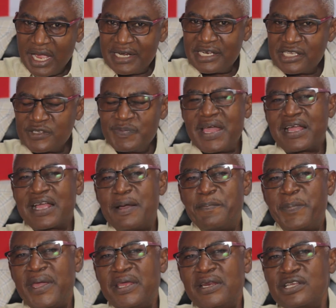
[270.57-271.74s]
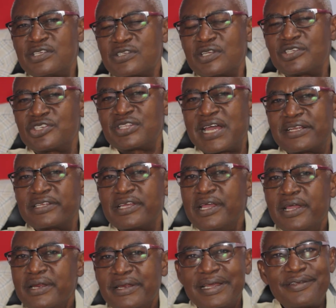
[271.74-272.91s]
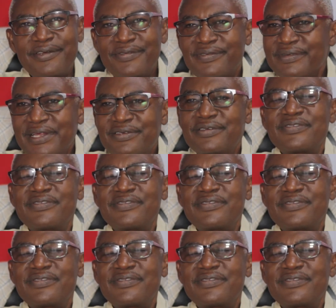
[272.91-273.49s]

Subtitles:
And the smear campaign is such that they just